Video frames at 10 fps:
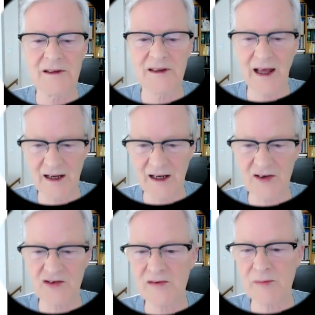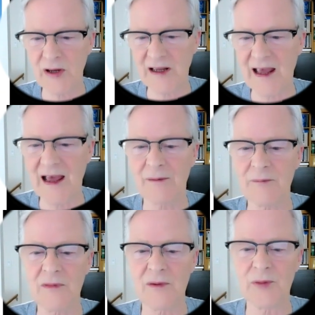That industry
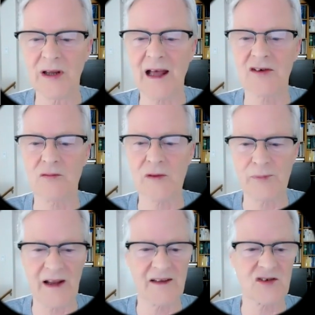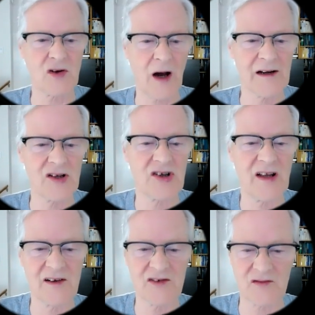began, began to replace cottage
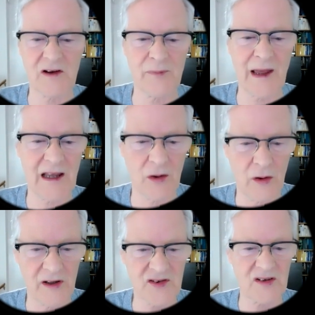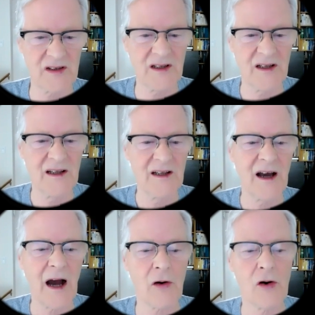industry of making oils.
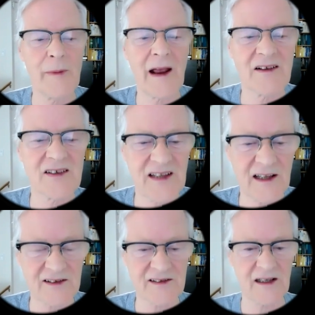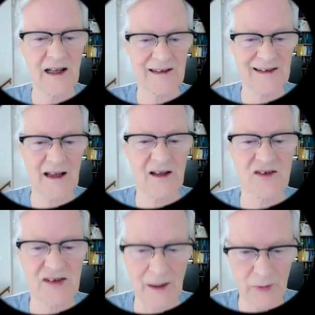Our omega six intake
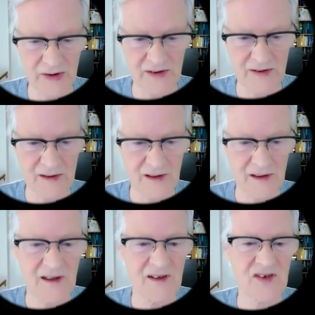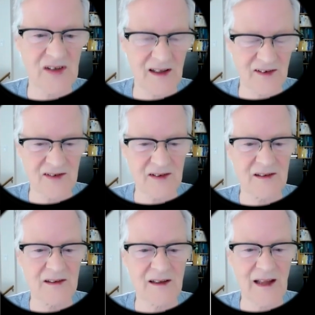has doubled since
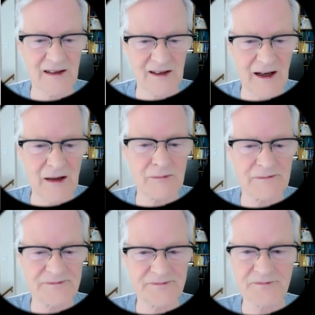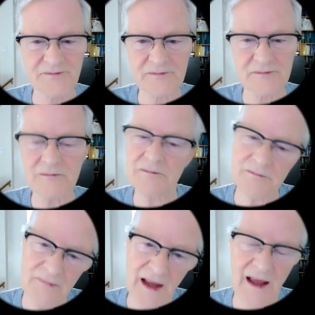that time,
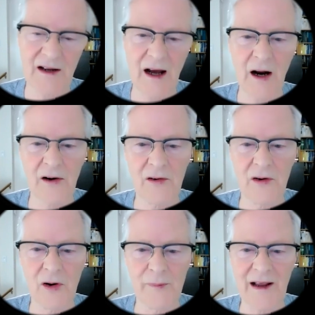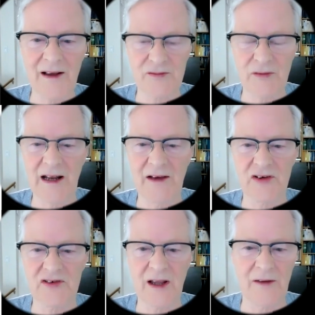and our omega three
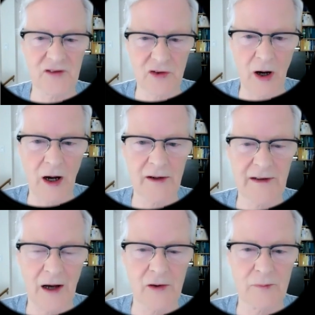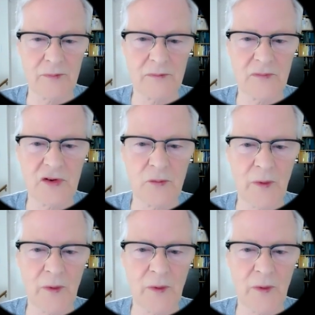levels have gone down to